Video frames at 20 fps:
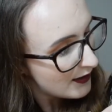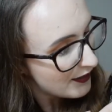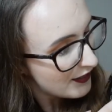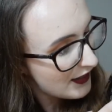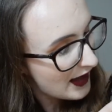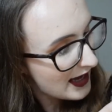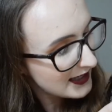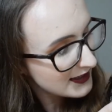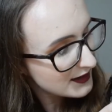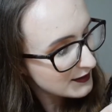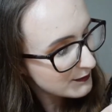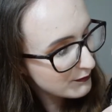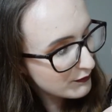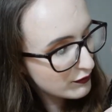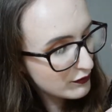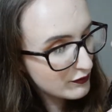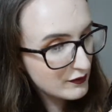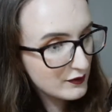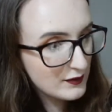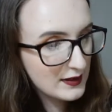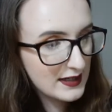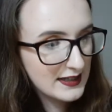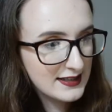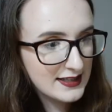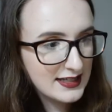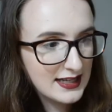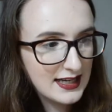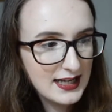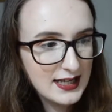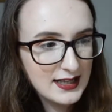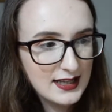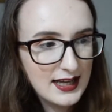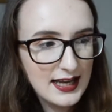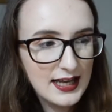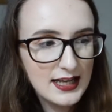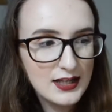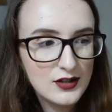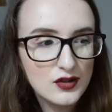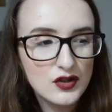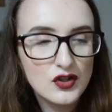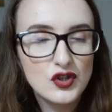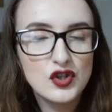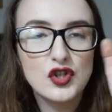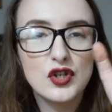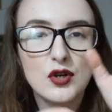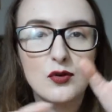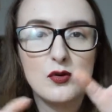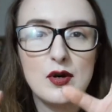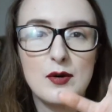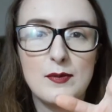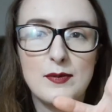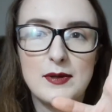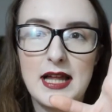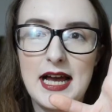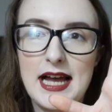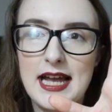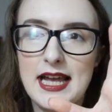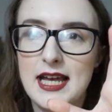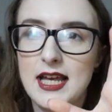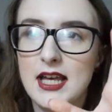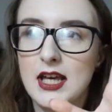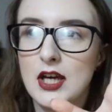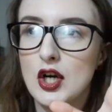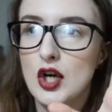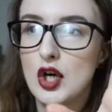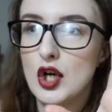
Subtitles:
That's pretty. Like, it doesn't show up like